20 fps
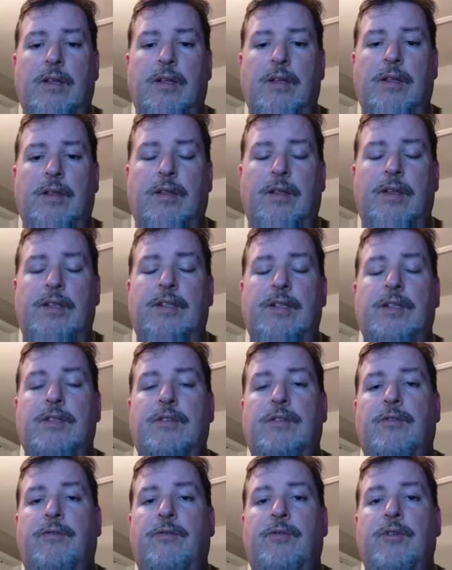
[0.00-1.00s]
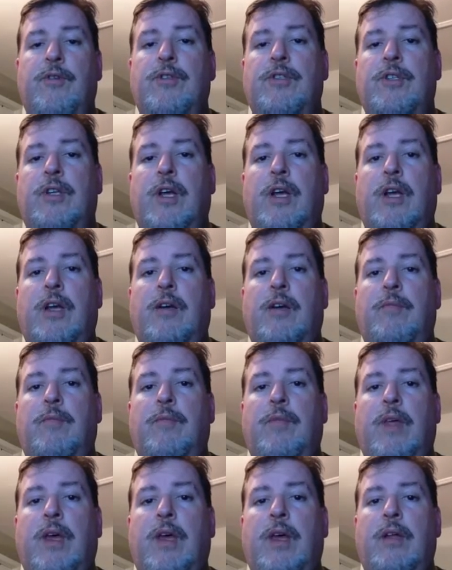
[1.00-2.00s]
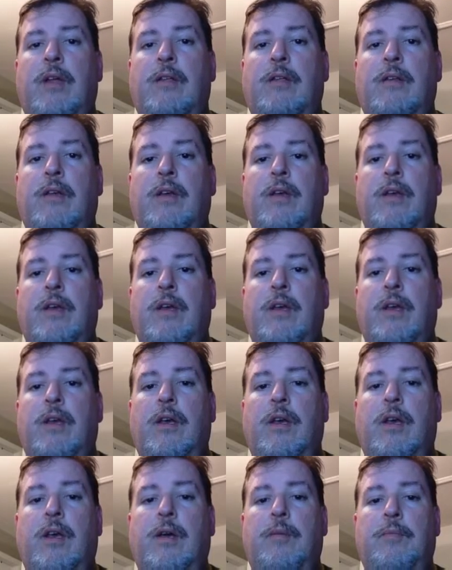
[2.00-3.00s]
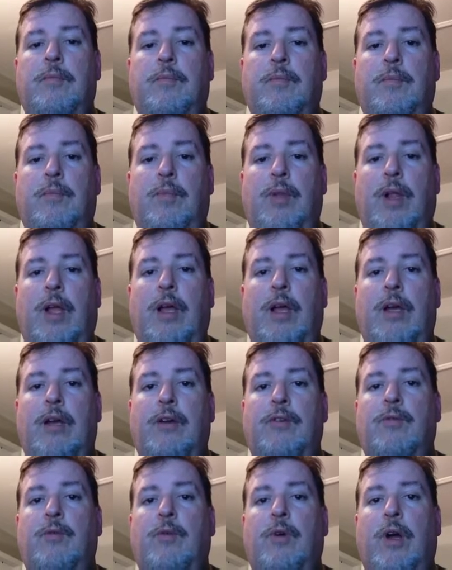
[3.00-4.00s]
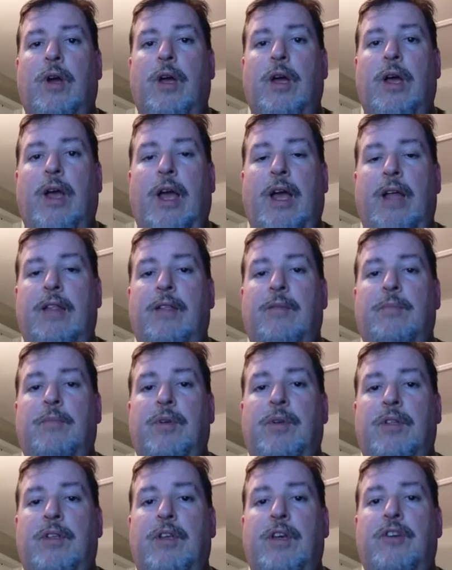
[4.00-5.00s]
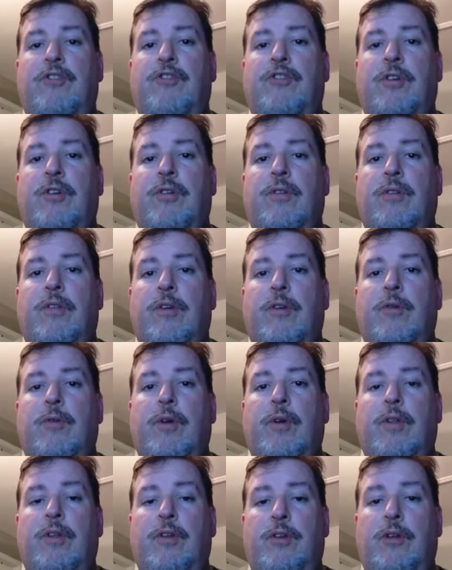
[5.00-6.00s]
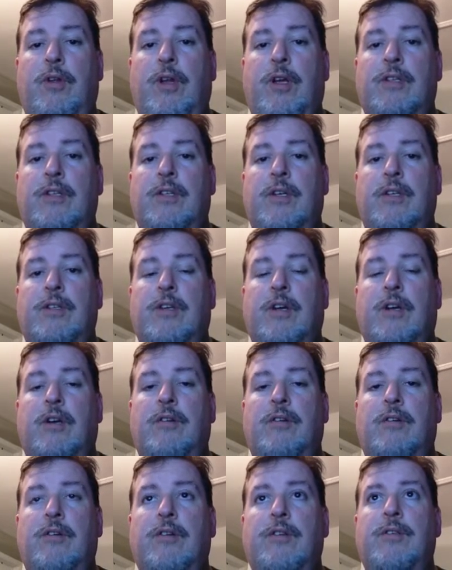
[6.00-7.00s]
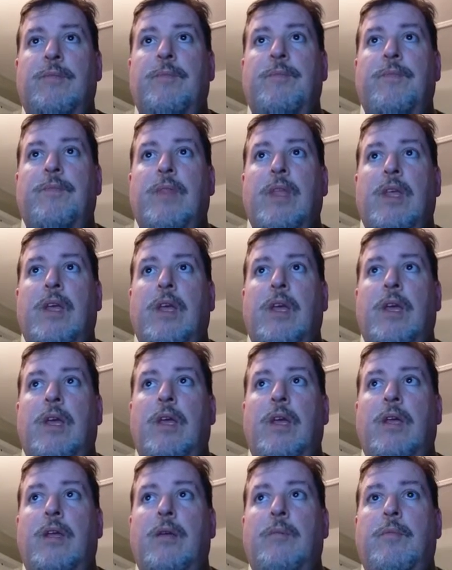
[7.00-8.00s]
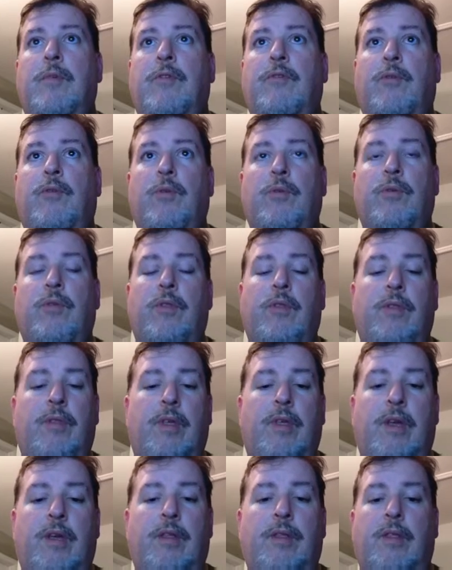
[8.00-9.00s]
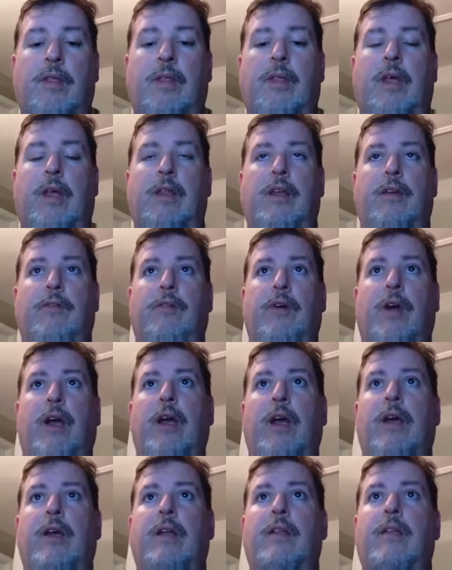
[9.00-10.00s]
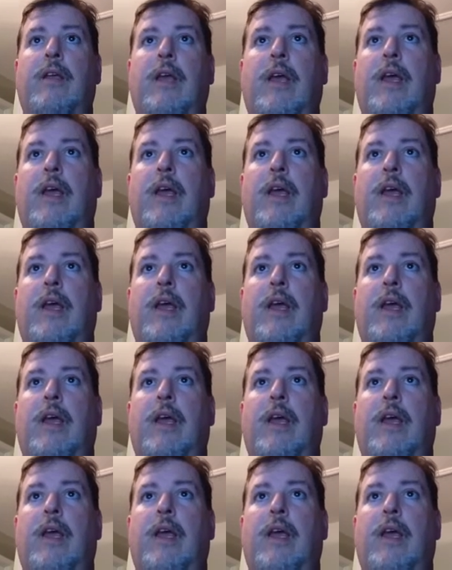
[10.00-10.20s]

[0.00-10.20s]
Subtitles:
This is the first time that blacks had petitioned the United States Congress. Before then, they never had.